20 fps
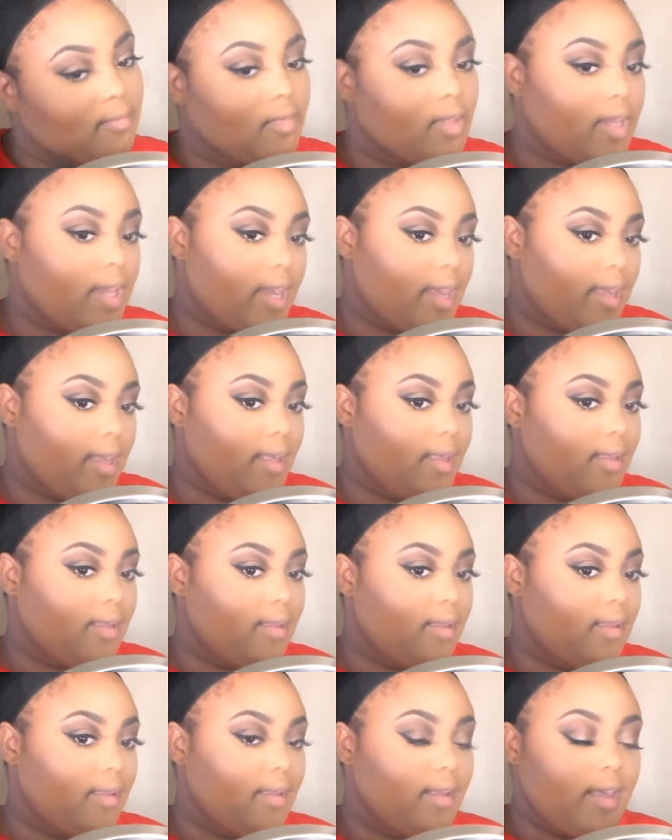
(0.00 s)
Okay,
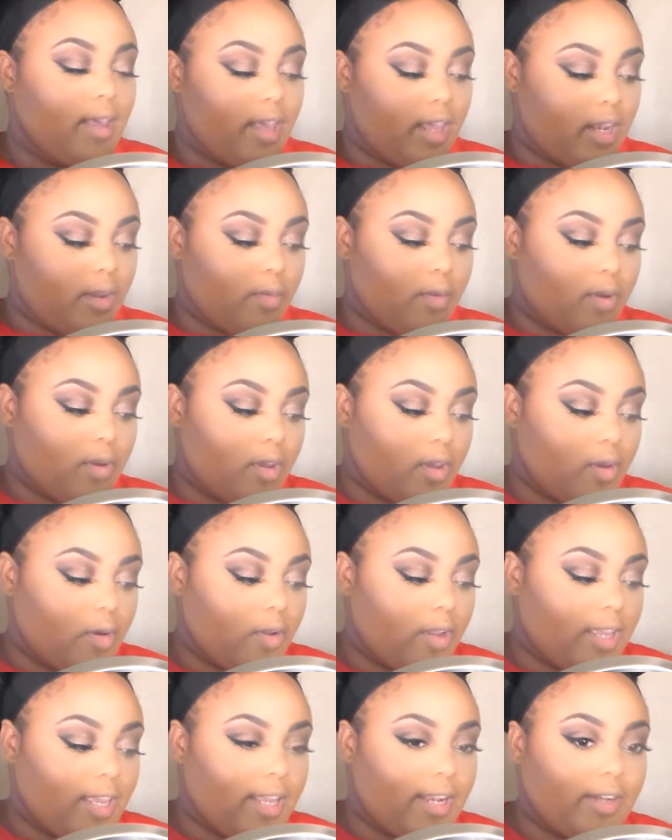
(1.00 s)
then we're going to go
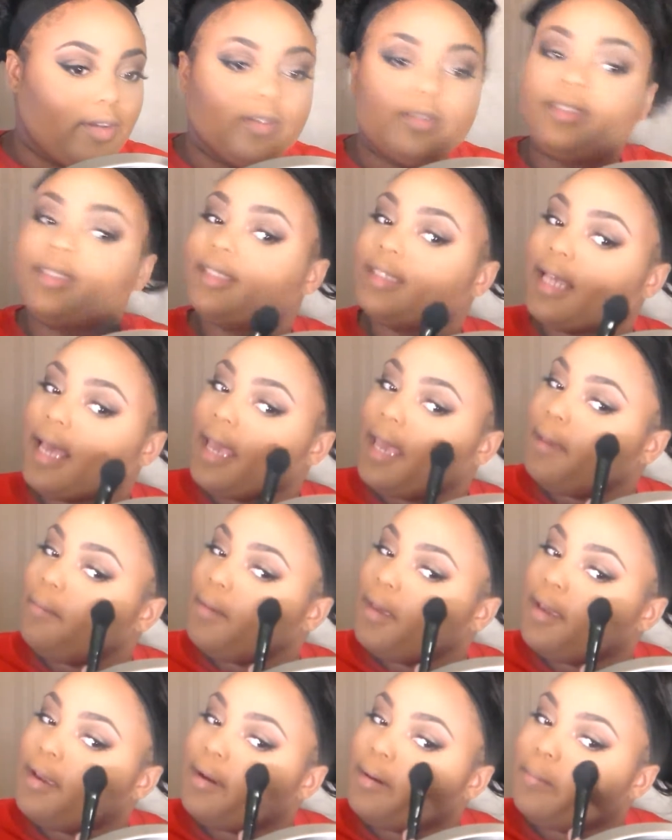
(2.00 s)
ahead and do the same
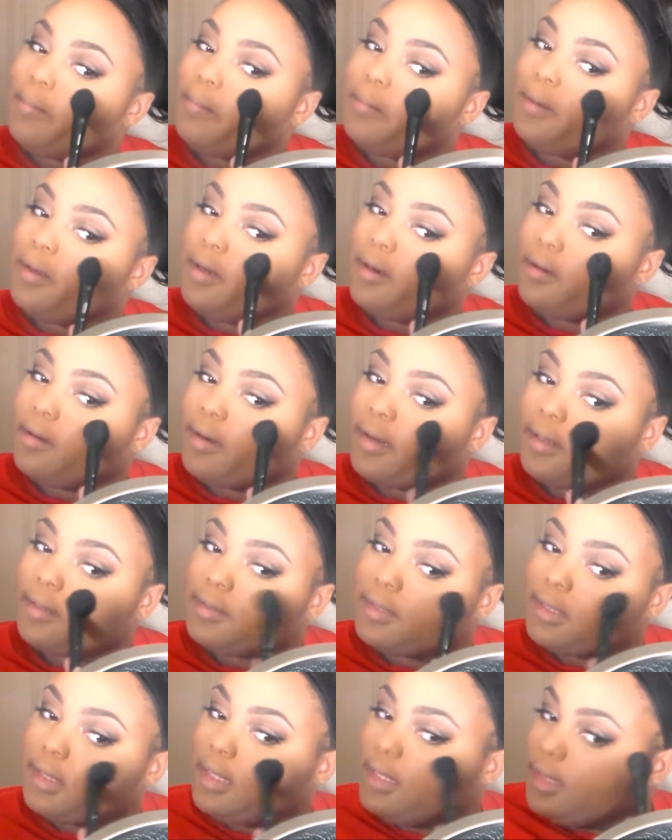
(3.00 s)
here. Put it on our
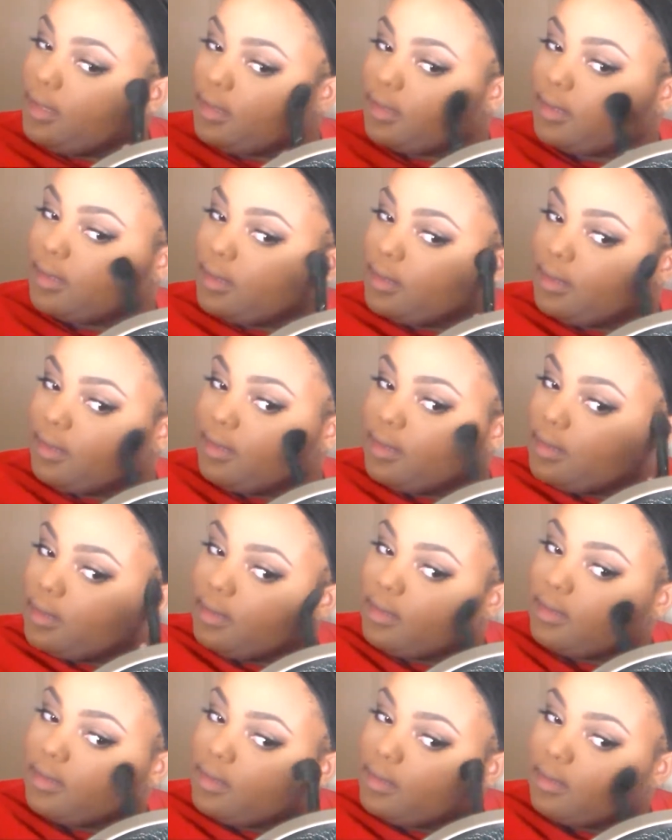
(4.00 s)
cheek
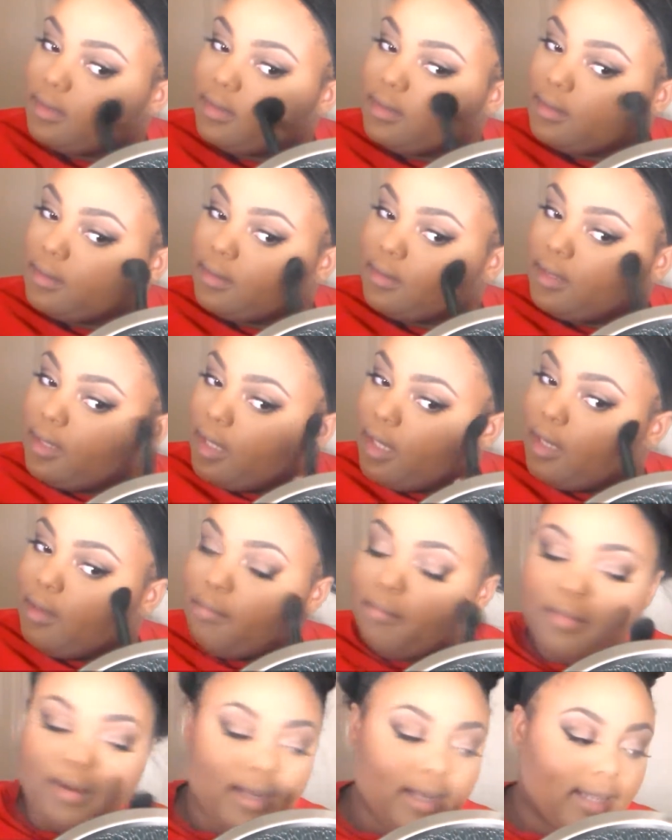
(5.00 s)

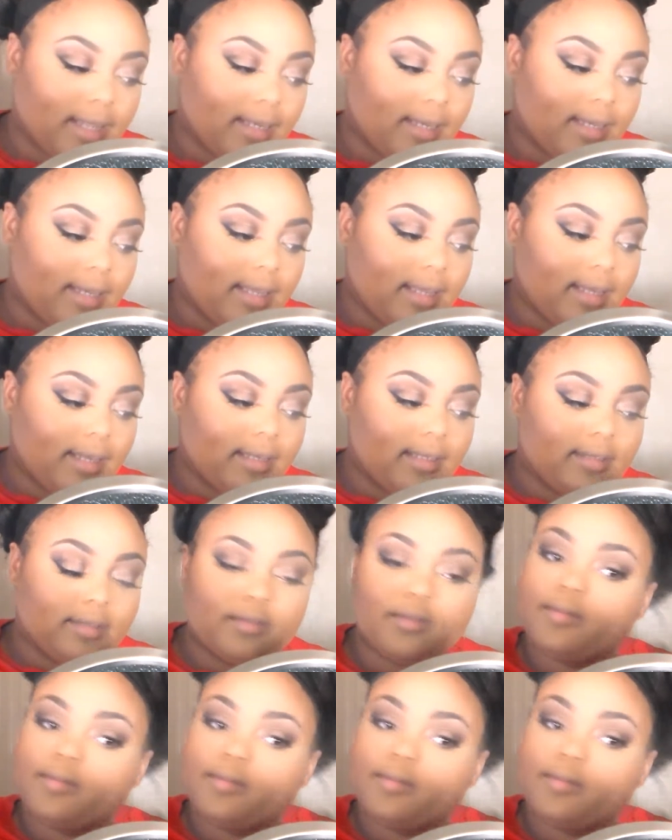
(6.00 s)
and blend it.